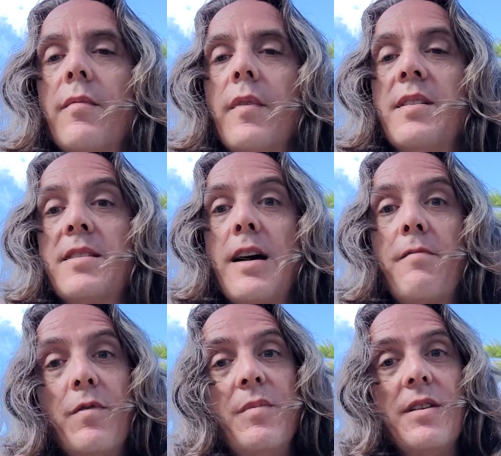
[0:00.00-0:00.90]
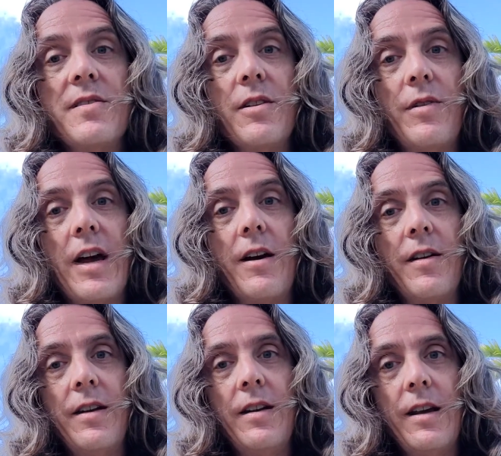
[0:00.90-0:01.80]
it's time for me to slow
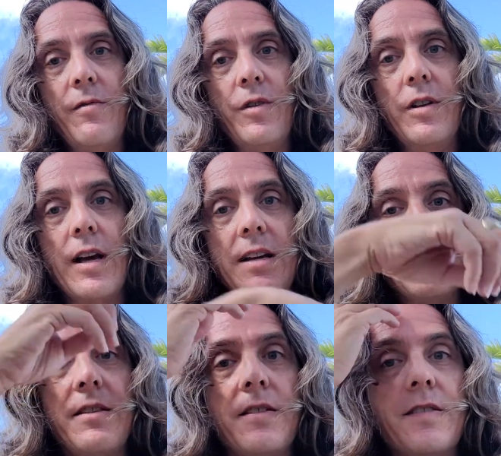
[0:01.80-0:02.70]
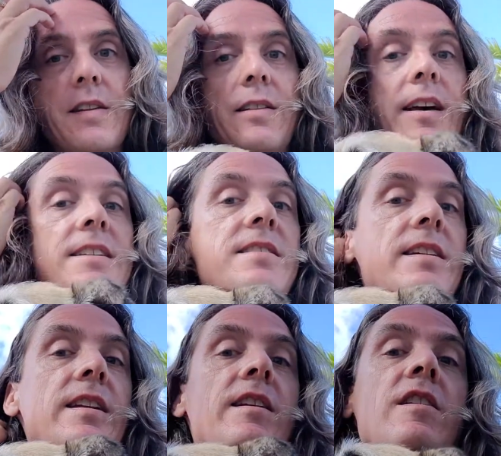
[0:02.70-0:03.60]
down and realize that there's a
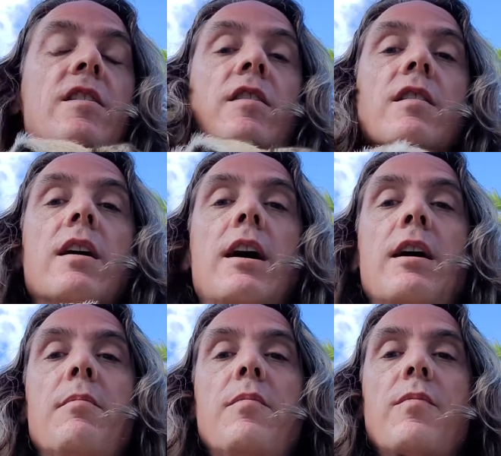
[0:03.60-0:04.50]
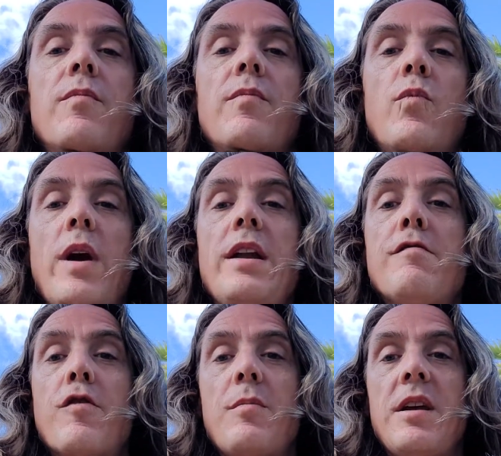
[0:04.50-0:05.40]
lesson waiting
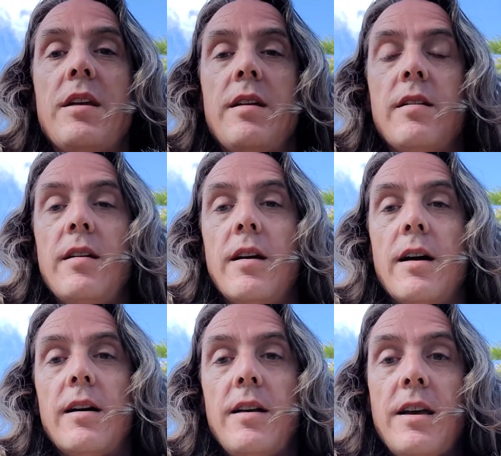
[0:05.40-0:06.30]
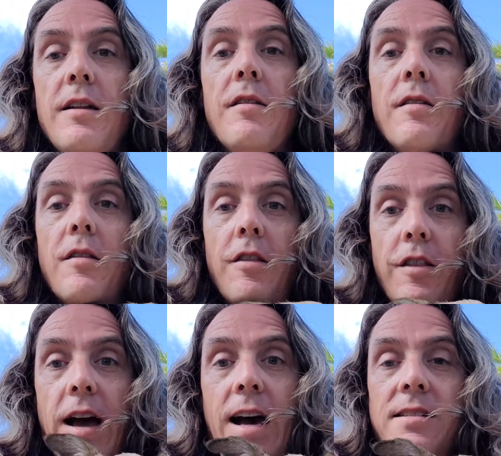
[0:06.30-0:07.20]
for me in
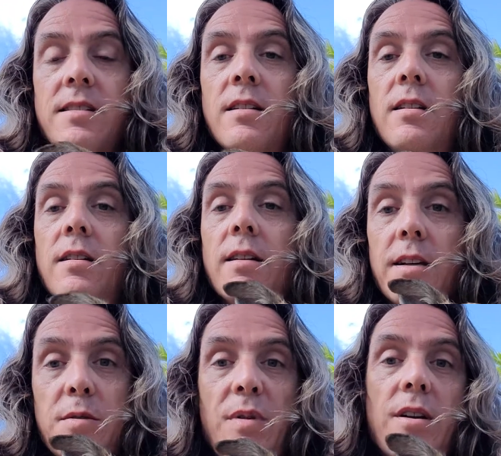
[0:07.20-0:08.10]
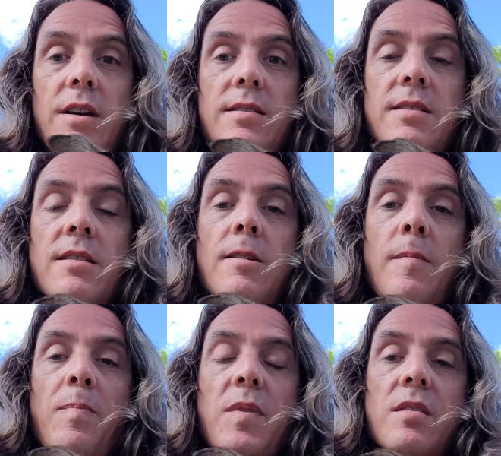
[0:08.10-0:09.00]
that experience.
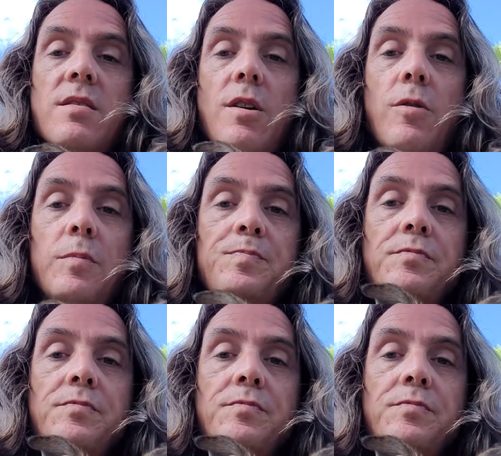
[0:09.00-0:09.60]
So